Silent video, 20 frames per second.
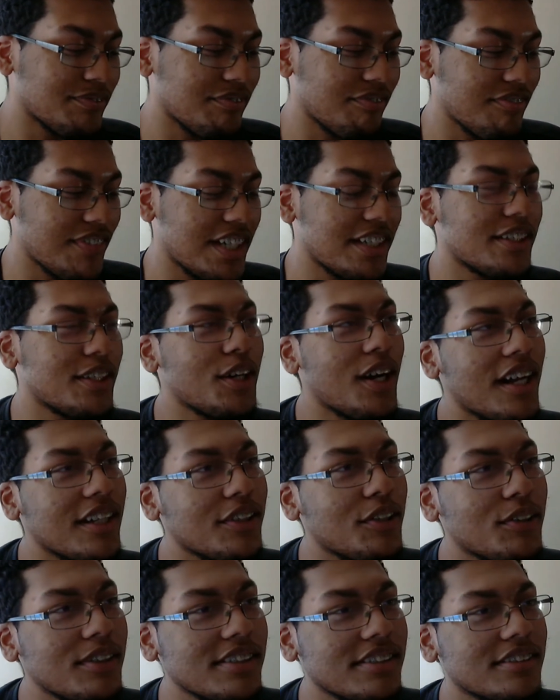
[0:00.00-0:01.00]
And I
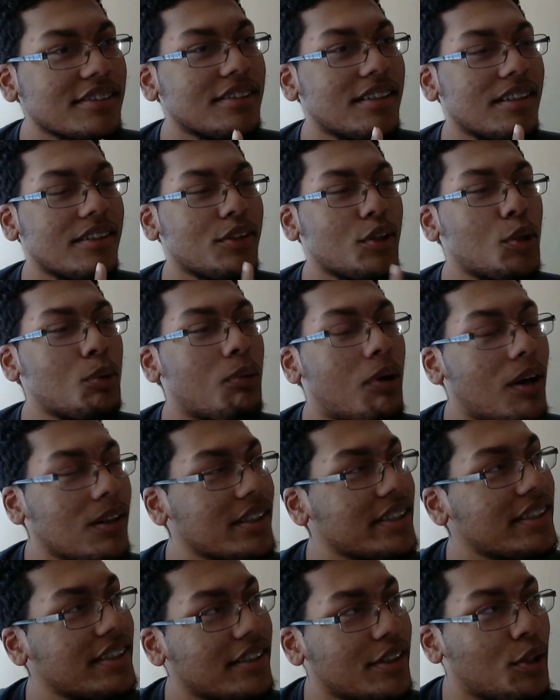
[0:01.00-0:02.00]
noticed no
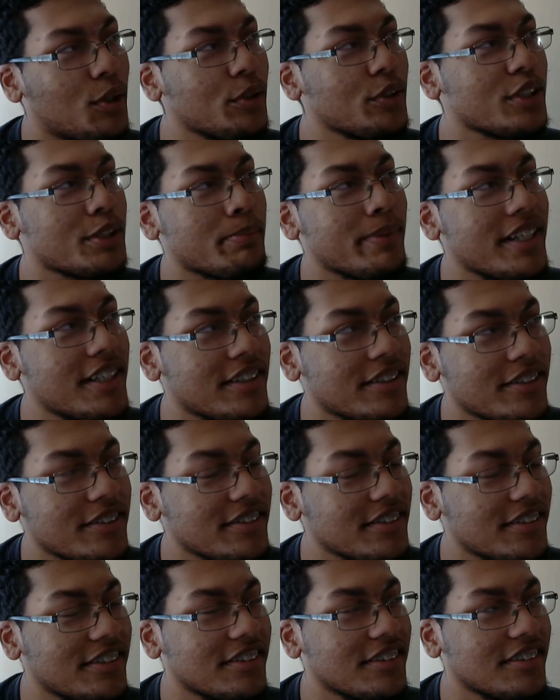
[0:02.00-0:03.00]
Wally, no other
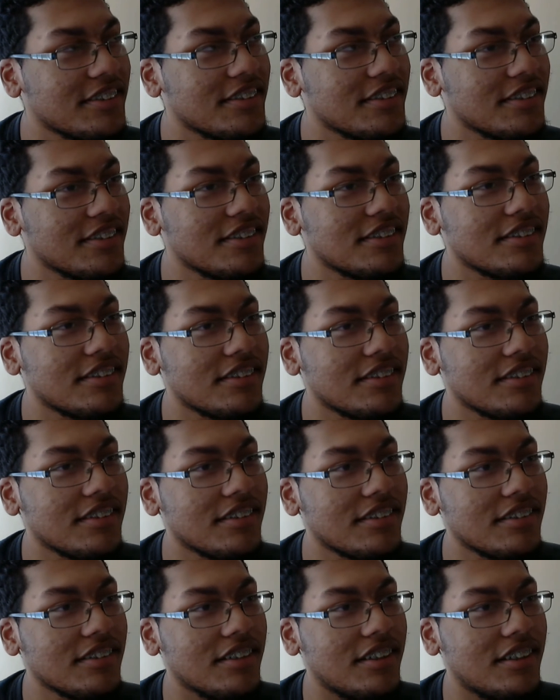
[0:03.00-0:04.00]
speedsters.
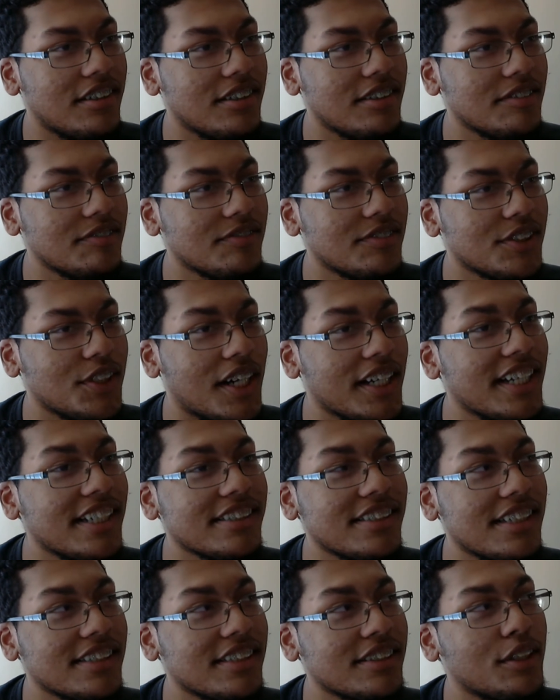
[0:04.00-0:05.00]
So I guess
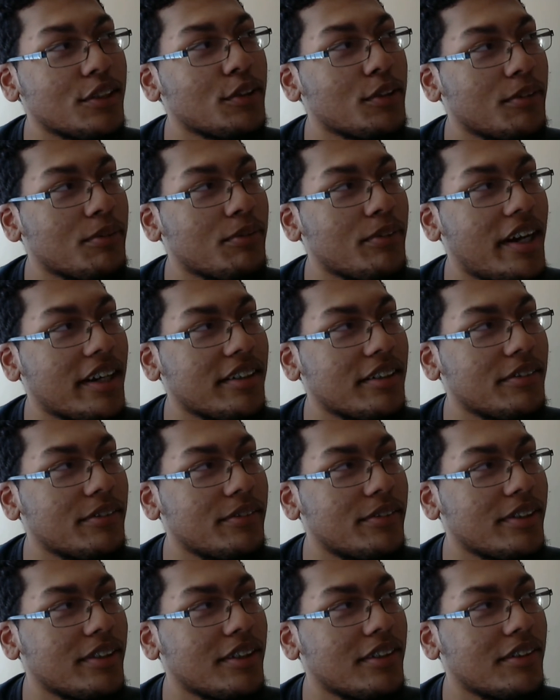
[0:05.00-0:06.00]
that's another effect of
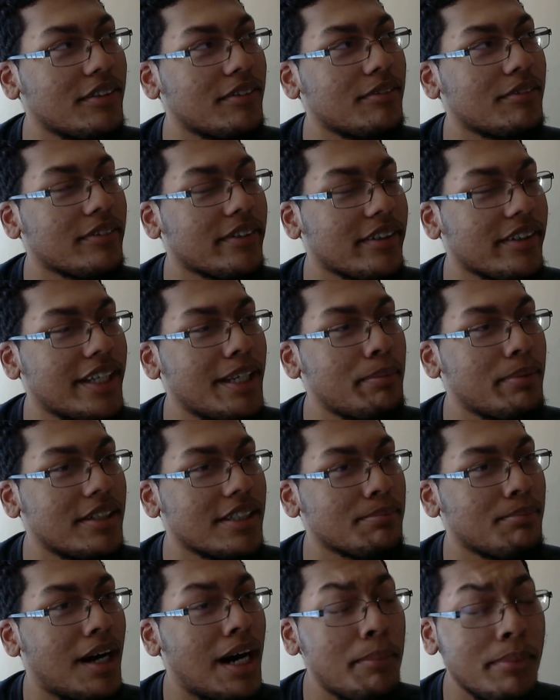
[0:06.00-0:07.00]
keeping his
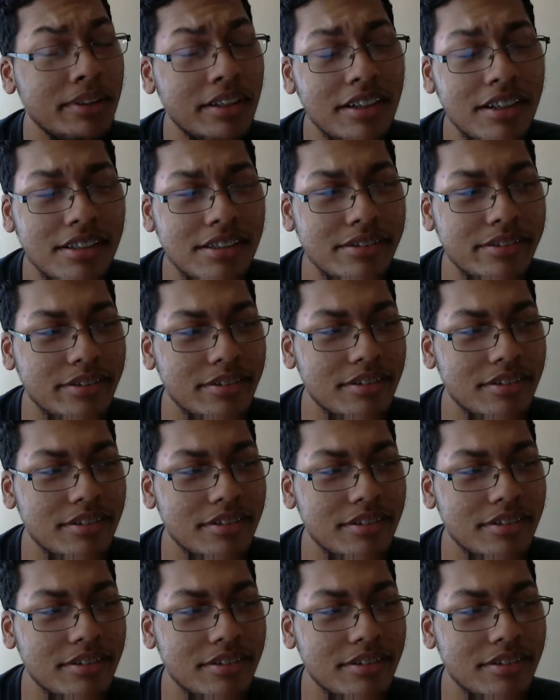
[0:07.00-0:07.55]
mom alive.